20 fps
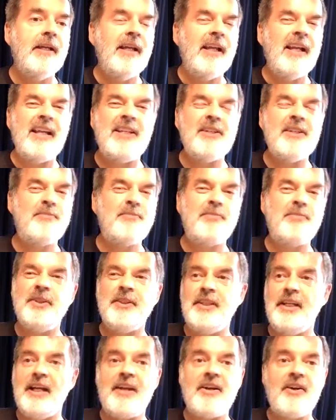And he's
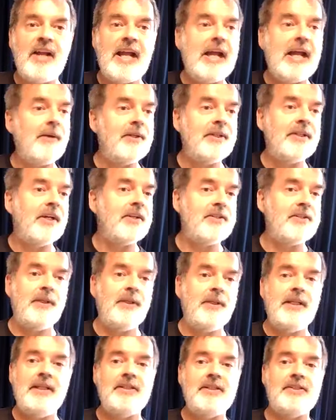brilliant. I don't know how he does it,
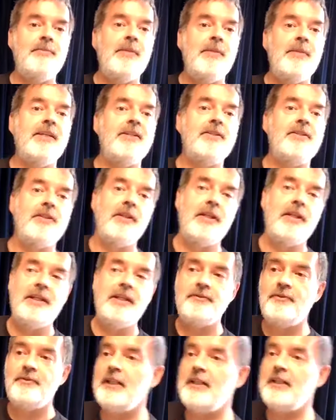but
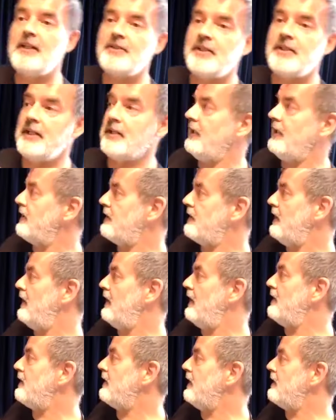he really does get things
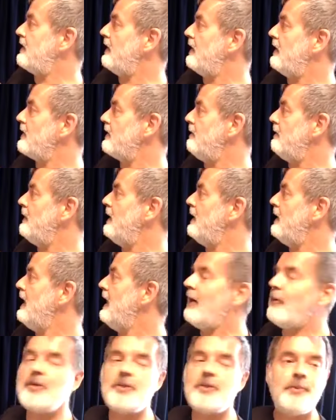done. He's awesome.
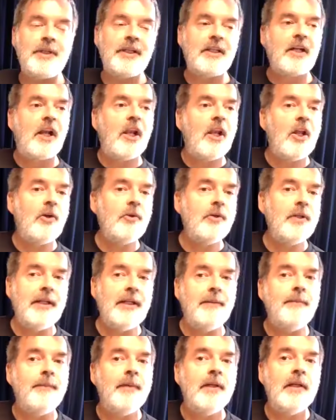I wish we could clone
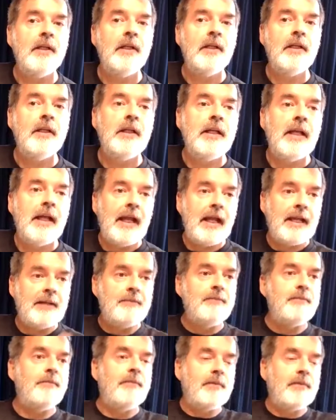him
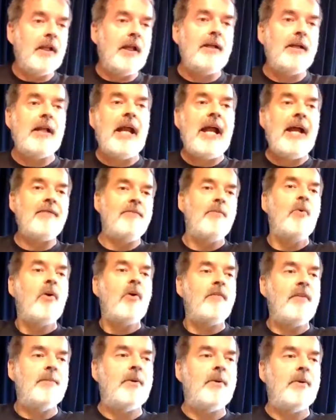and like have more
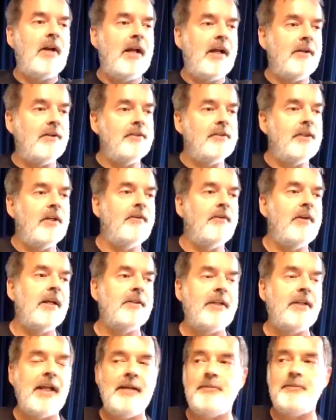of him
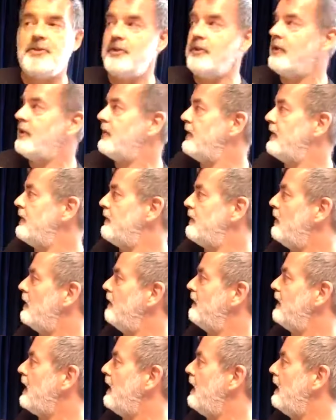around Cambridgeshire, because he's one
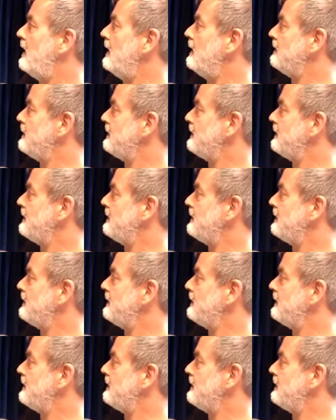of a kind.